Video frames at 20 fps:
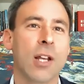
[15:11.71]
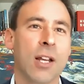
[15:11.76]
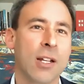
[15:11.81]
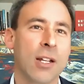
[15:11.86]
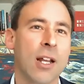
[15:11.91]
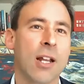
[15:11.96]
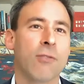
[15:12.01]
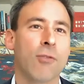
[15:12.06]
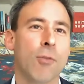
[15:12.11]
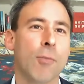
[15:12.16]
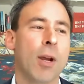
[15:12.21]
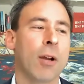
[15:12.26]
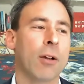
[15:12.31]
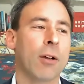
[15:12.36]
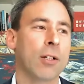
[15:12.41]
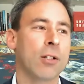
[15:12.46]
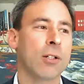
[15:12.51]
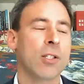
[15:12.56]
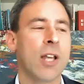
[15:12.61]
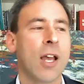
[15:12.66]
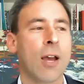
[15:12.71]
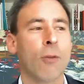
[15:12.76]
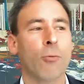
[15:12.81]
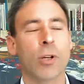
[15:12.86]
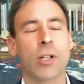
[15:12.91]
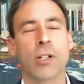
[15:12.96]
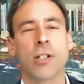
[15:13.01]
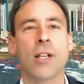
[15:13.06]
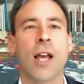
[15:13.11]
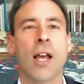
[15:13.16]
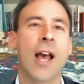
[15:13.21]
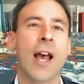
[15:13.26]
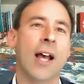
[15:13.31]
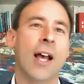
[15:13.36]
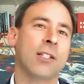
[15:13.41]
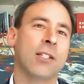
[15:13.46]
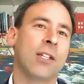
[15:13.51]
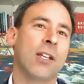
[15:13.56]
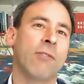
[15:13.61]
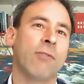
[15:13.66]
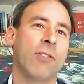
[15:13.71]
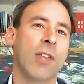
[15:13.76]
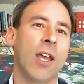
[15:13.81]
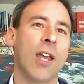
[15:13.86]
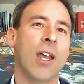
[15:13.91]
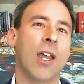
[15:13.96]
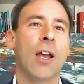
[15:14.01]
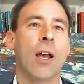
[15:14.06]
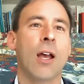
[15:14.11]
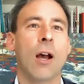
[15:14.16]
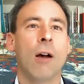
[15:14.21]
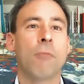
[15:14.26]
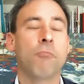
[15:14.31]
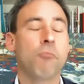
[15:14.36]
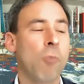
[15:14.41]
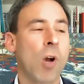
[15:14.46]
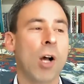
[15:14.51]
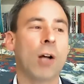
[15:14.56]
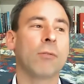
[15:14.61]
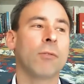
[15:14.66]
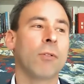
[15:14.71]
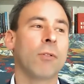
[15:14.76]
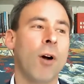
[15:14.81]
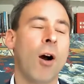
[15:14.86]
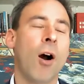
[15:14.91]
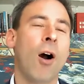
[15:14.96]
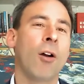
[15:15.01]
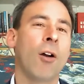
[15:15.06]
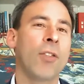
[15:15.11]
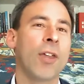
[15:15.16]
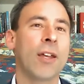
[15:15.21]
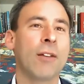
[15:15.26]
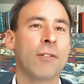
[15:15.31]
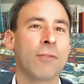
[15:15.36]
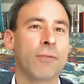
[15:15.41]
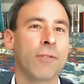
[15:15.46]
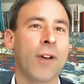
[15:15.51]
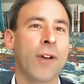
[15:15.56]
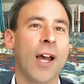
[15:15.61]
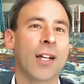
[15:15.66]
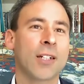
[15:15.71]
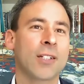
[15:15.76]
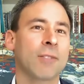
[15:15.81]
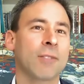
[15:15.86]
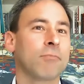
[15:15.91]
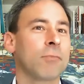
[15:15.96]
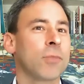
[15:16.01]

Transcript: Native Americans and we're going to ask if they, well, are they in fact